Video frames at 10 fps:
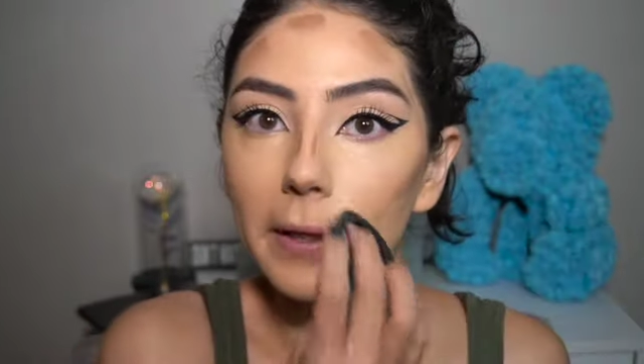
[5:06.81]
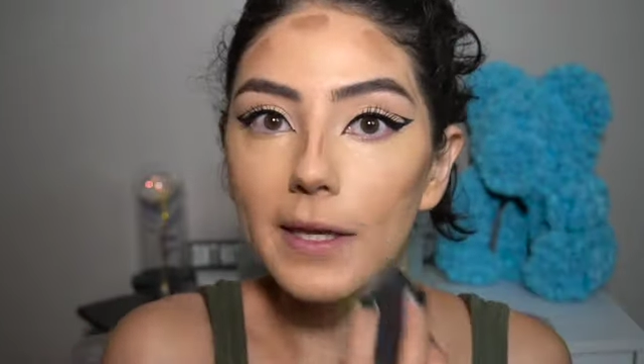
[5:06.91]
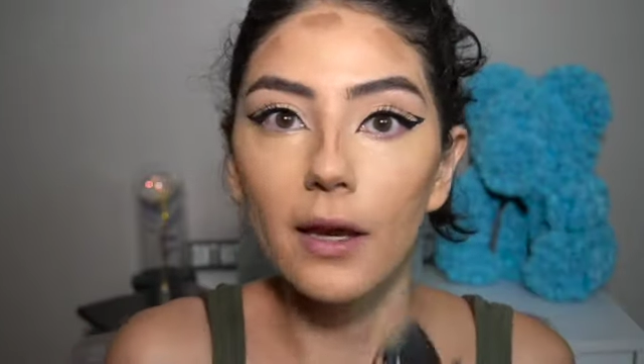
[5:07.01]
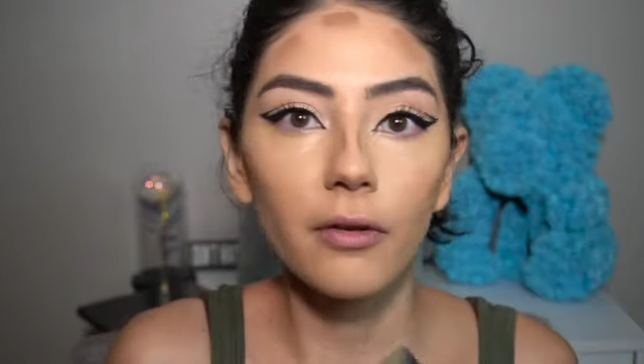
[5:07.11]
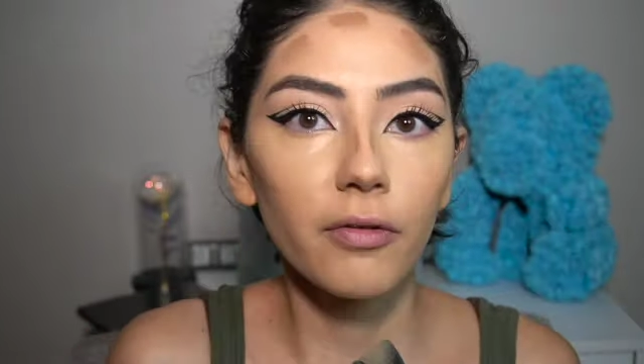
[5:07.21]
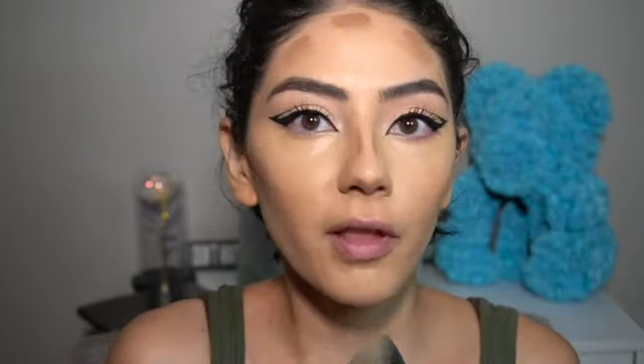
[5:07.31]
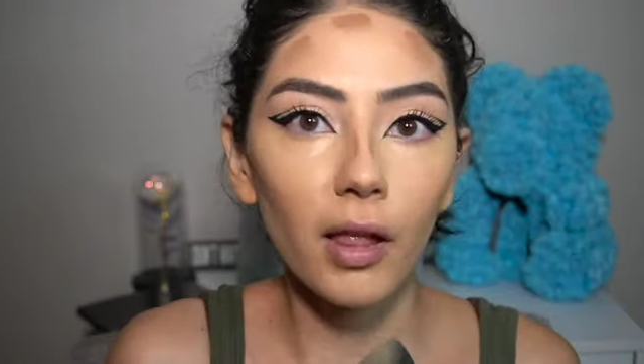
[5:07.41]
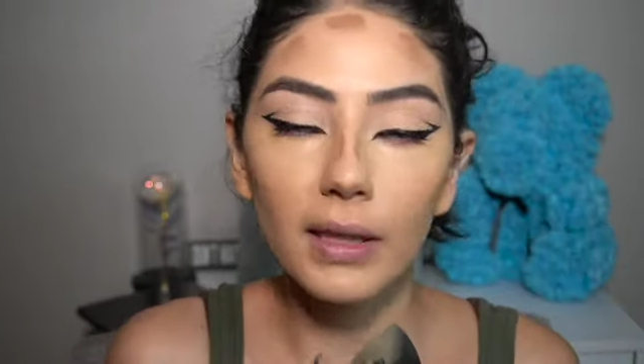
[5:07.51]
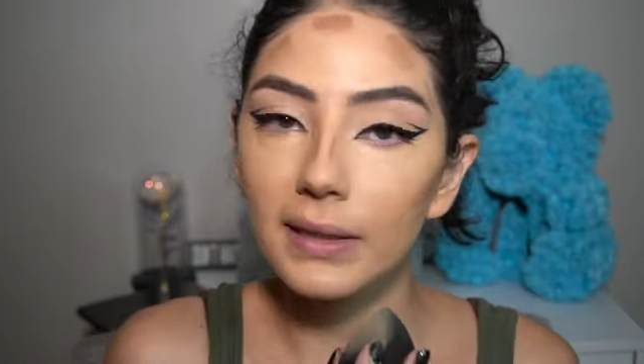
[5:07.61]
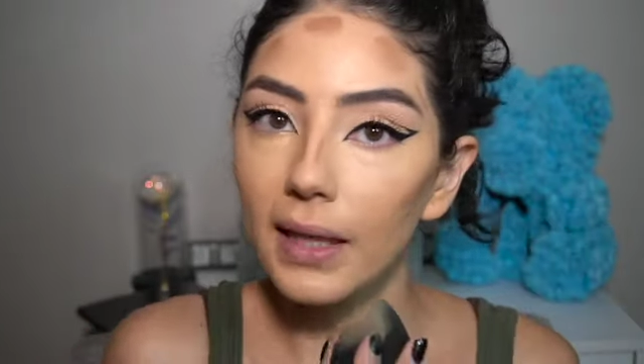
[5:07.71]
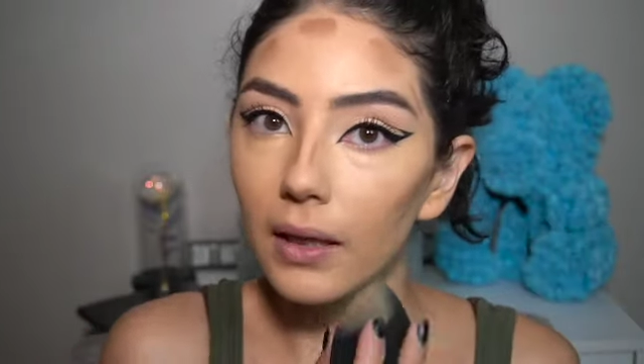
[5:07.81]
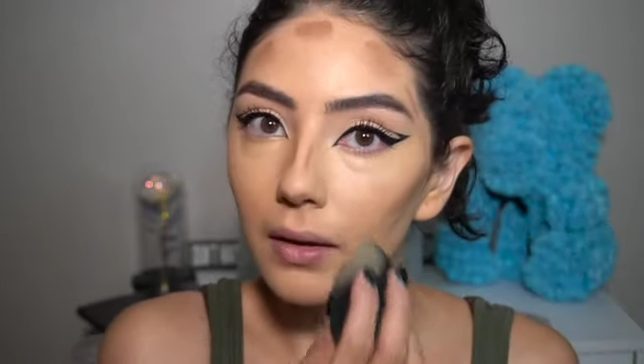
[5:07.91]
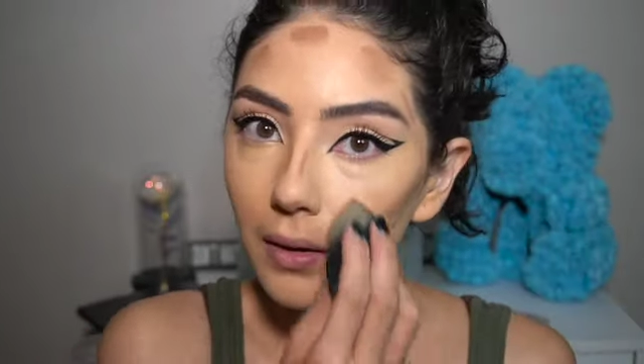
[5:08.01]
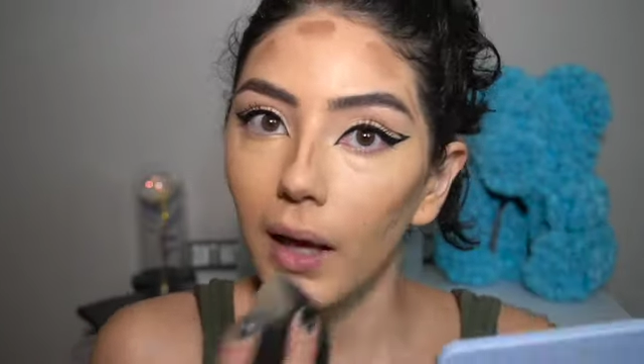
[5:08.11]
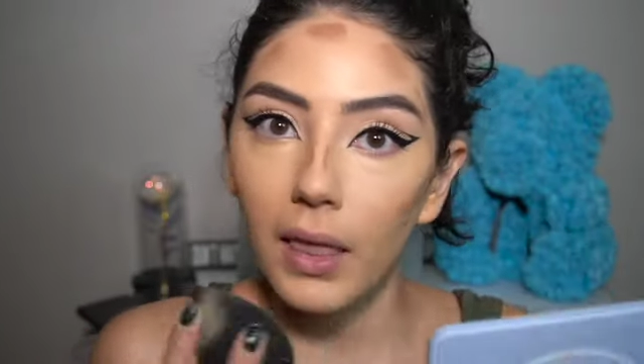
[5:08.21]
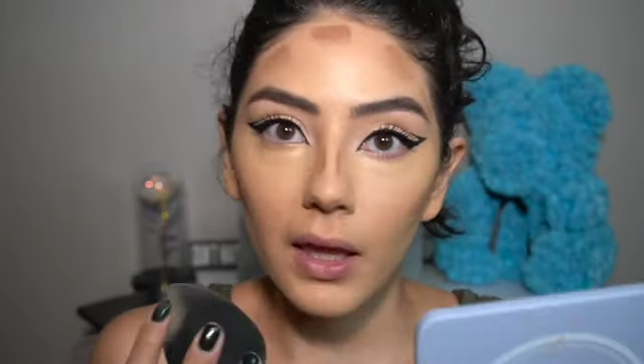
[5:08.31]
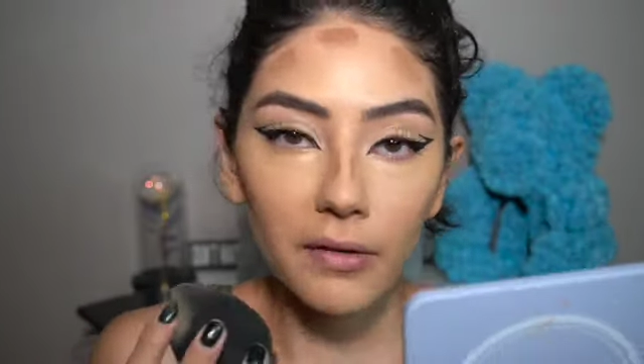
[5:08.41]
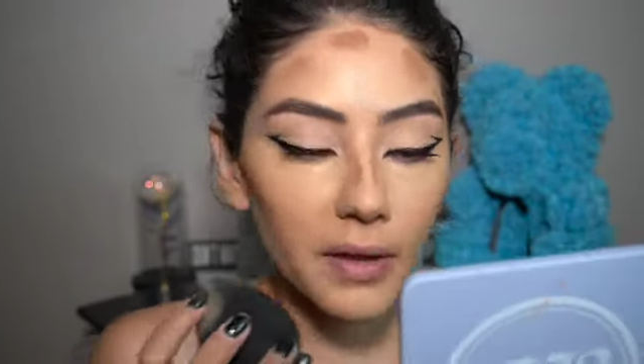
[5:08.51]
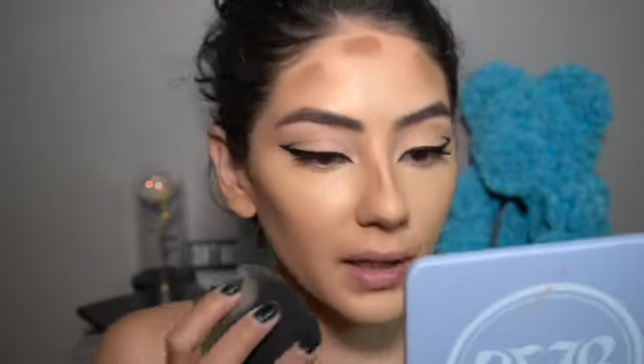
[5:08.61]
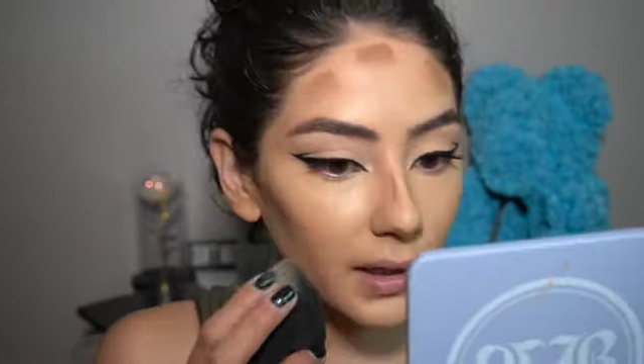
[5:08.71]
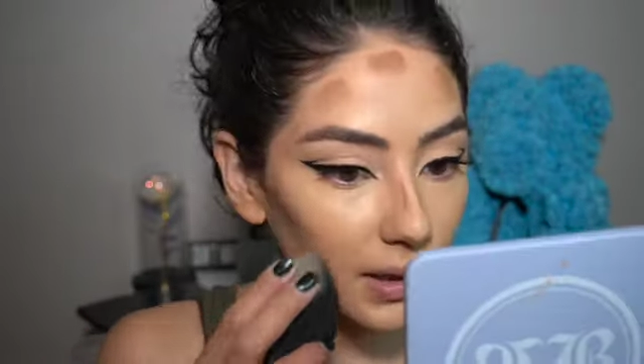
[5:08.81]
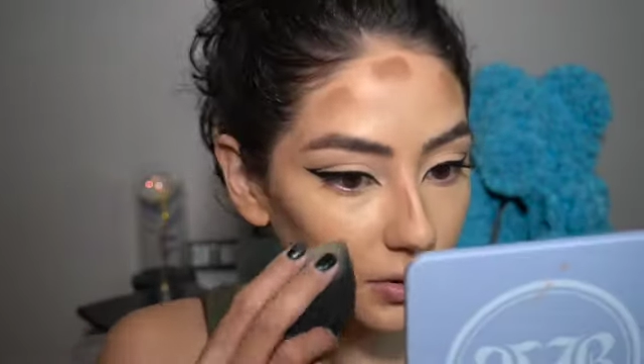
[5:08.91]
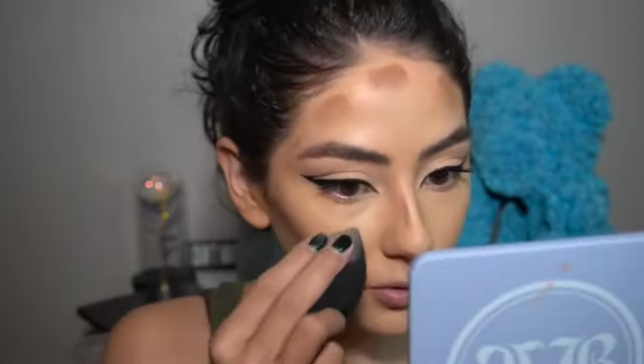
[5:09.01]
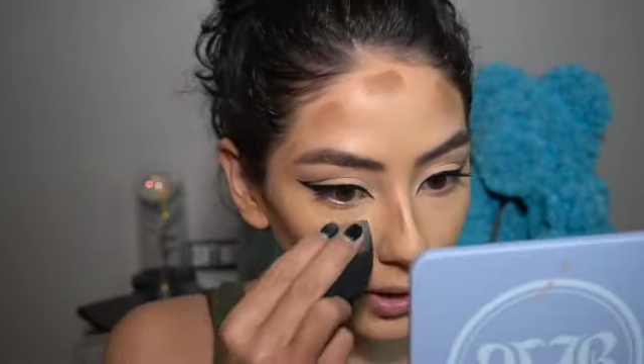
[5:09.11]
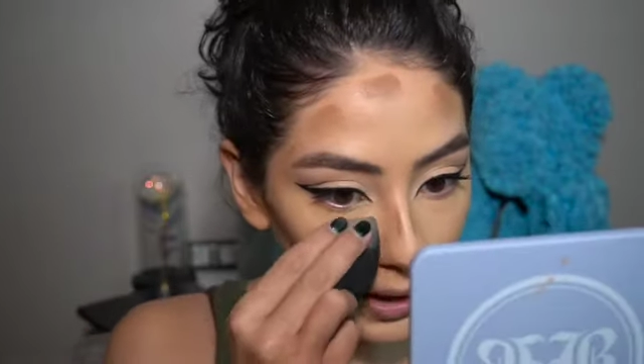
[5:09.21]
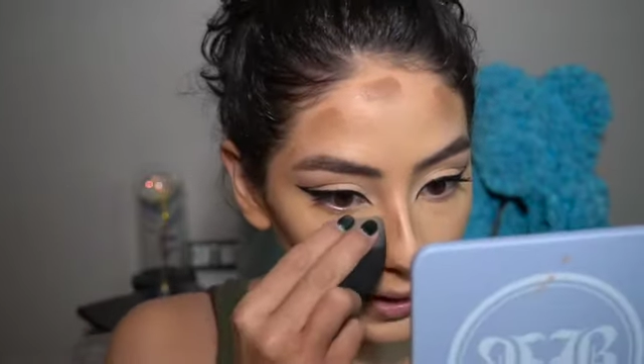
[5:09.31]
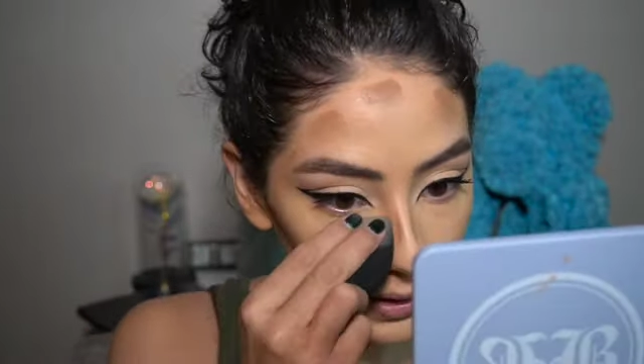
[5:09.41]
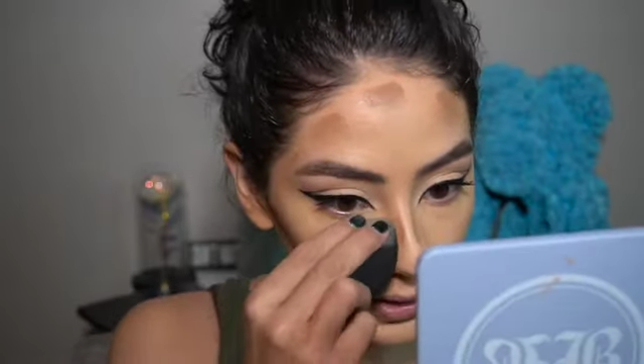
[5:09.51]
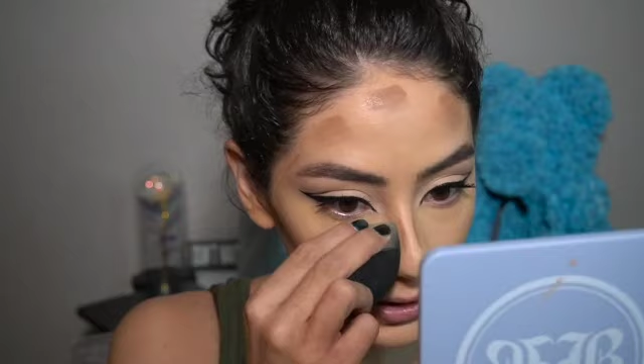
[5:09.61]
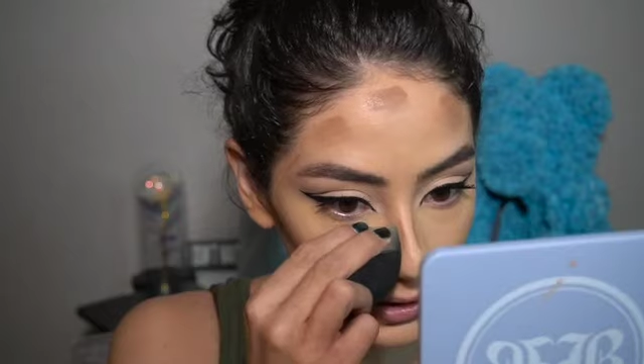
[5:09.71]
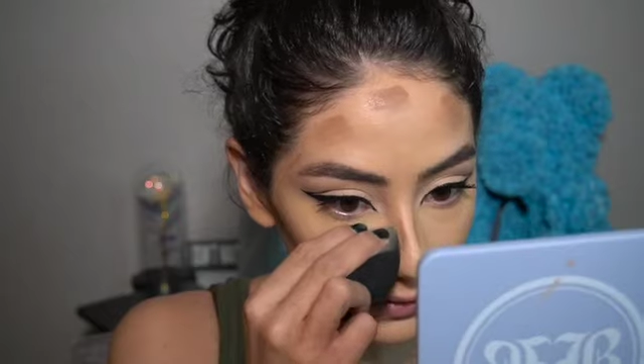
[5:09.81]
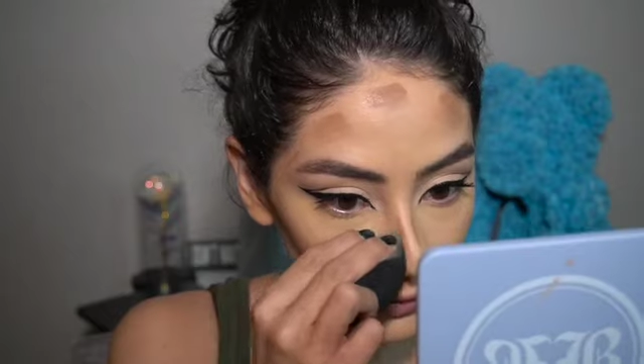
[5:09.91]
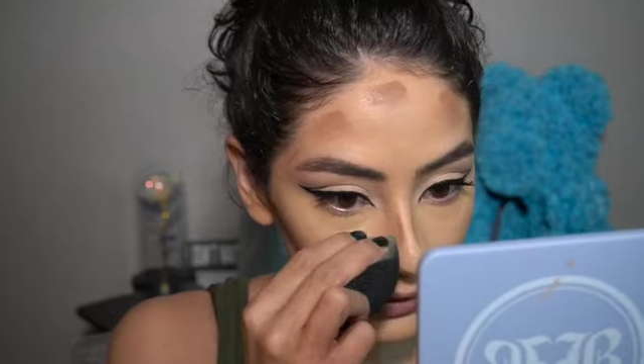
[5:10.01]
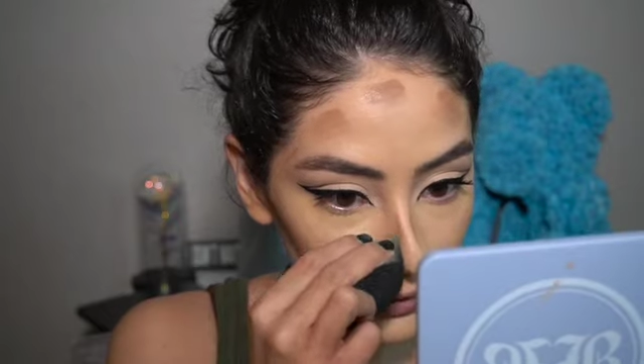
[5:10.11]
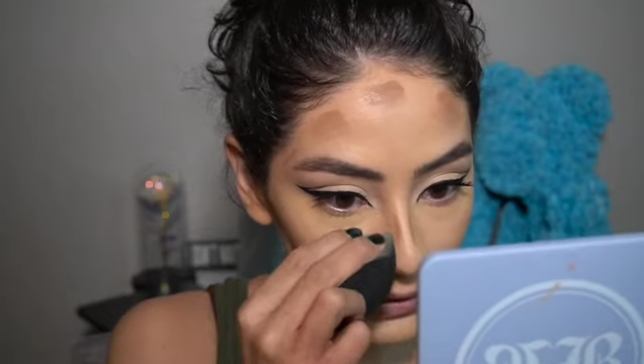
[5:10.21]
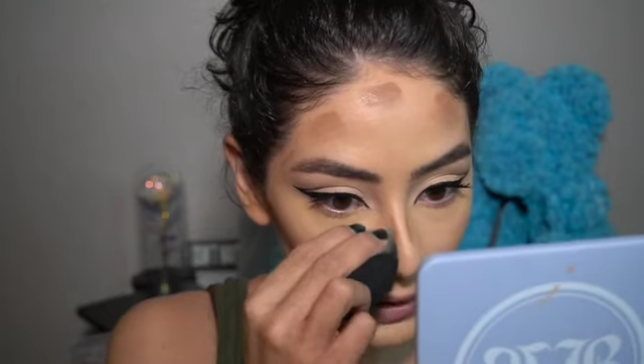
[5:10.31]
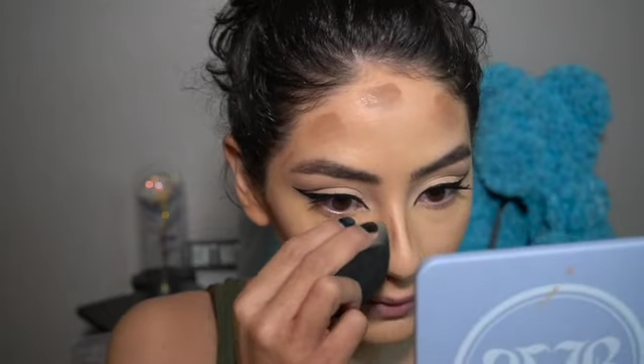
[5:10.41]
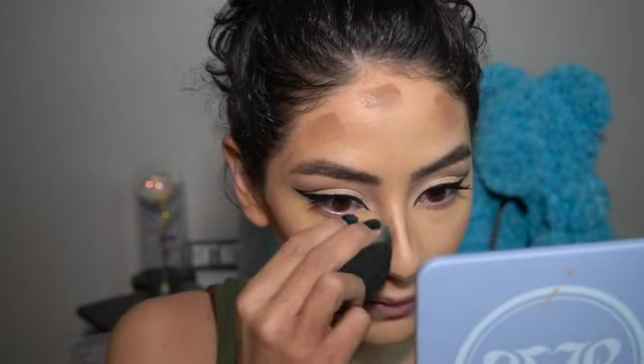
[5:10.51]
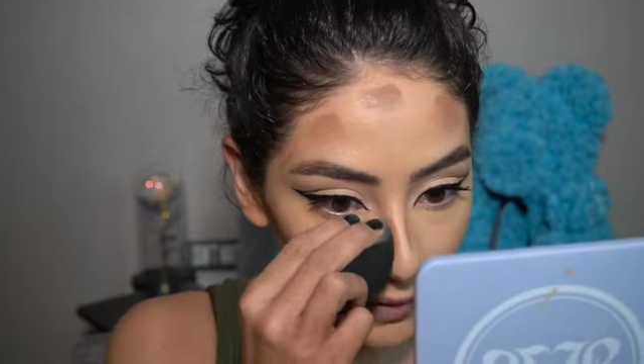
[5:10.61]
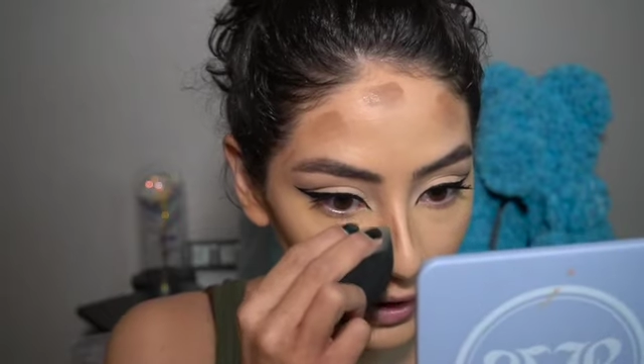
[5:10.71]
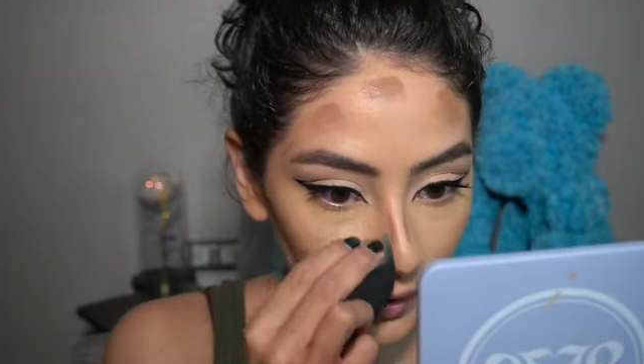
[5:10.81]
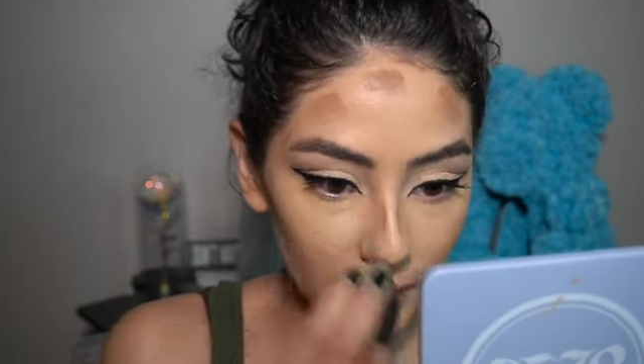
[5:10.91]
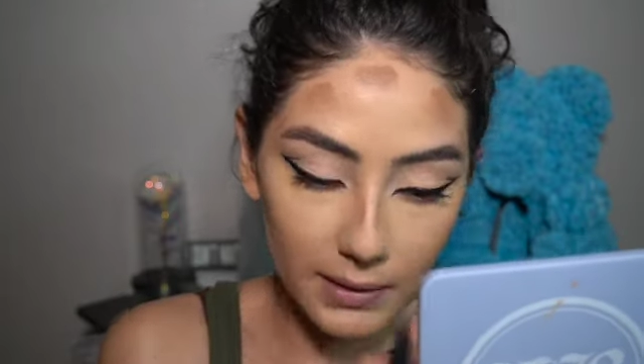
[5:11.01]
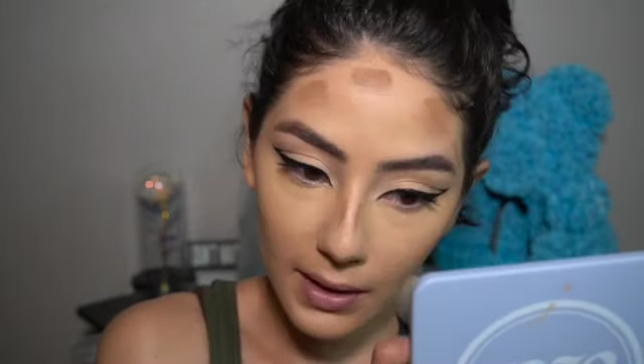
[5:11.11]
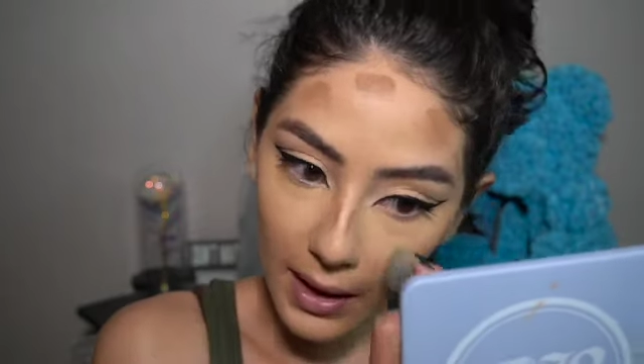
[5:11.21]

See how flawless that looks? I love letting it dry just for the same fact